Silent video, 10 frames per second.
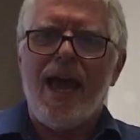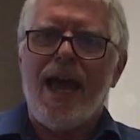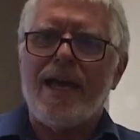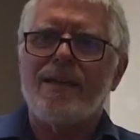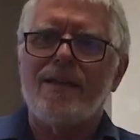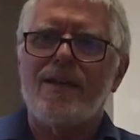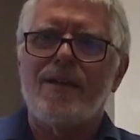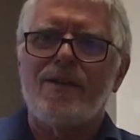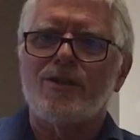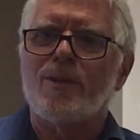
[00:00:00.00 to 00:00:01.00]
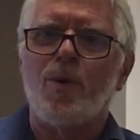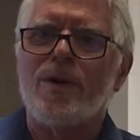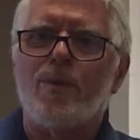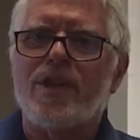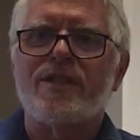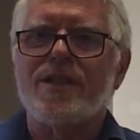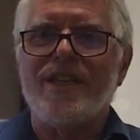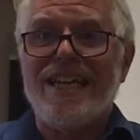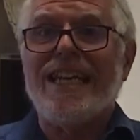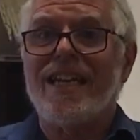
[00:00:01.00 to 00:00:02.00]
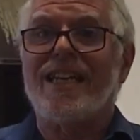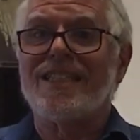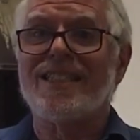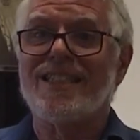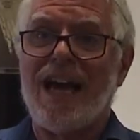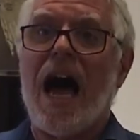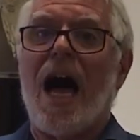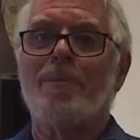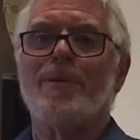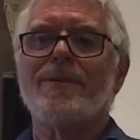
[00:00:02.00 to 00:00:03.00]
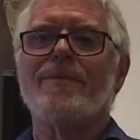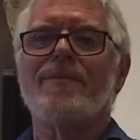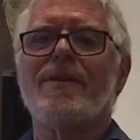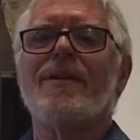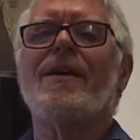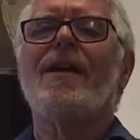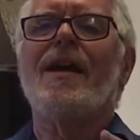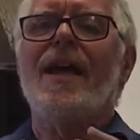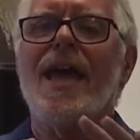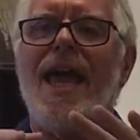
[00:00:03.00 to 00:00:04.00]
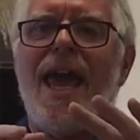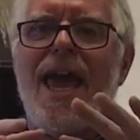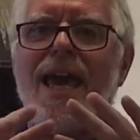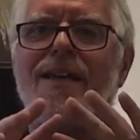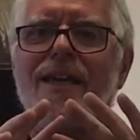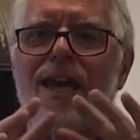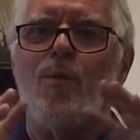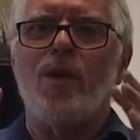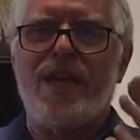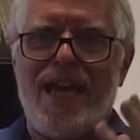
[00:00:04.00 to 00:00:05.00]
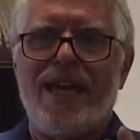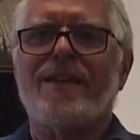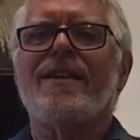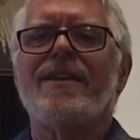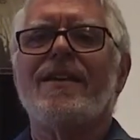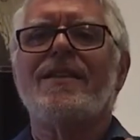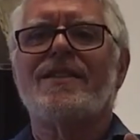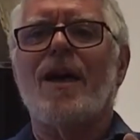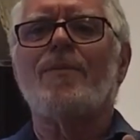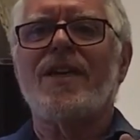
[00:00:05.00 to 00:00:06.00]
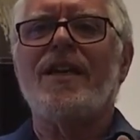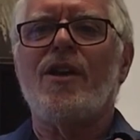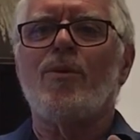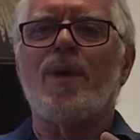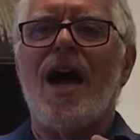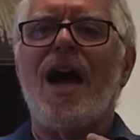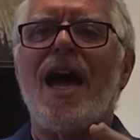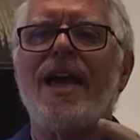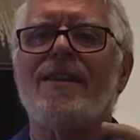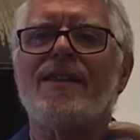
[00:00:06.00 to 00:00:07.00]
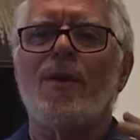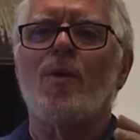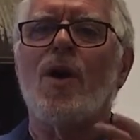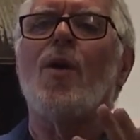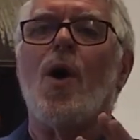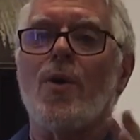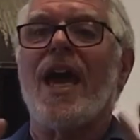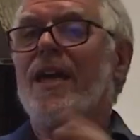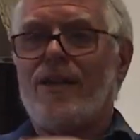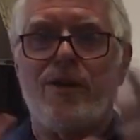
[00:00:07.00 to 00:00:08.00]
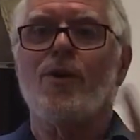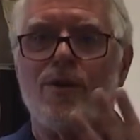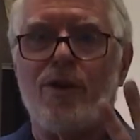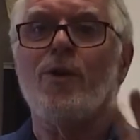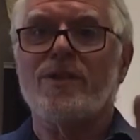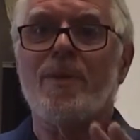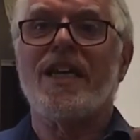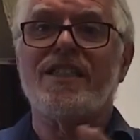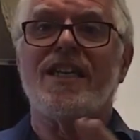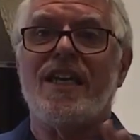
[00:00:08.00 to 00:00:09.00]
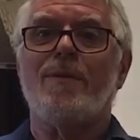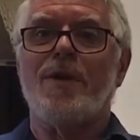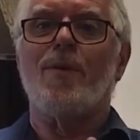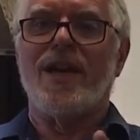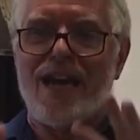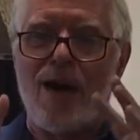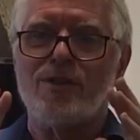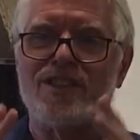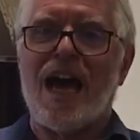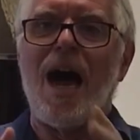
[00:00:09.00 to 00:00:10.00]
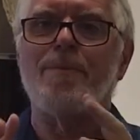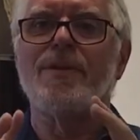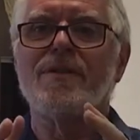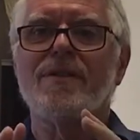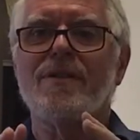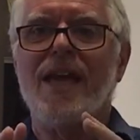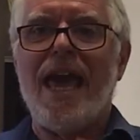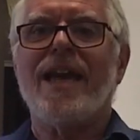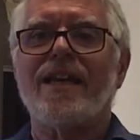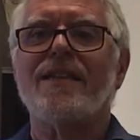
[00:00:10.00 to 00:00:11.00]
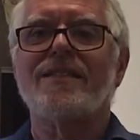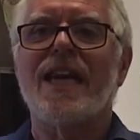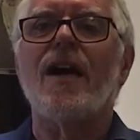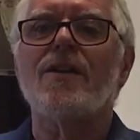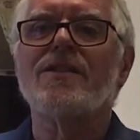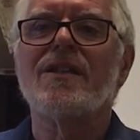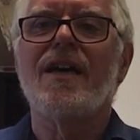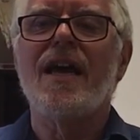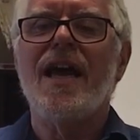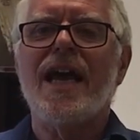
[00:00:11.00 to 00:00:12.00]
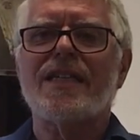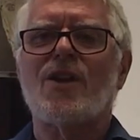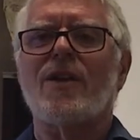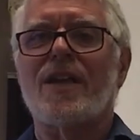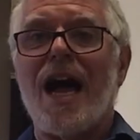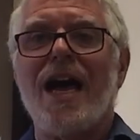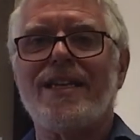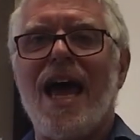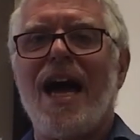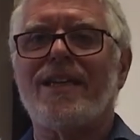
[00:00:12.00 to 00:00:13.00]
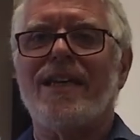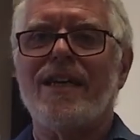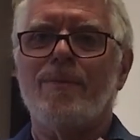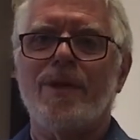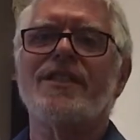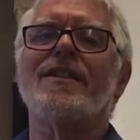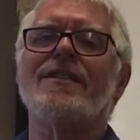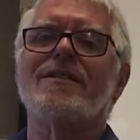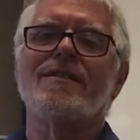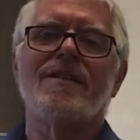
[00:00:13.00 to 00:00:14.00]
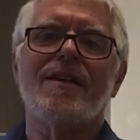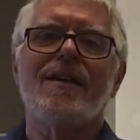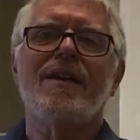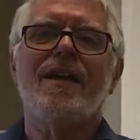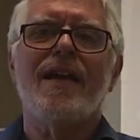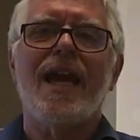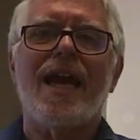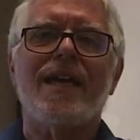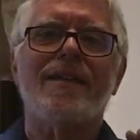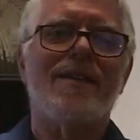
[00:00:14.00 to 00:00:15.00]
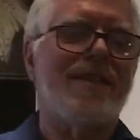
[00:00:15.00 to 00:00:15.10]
and there's a point at which you need it to stop. And it will hit something nearby that will go, okay, you're as big as you need to be right now. Stop adding cells. It's called contact inhibition. And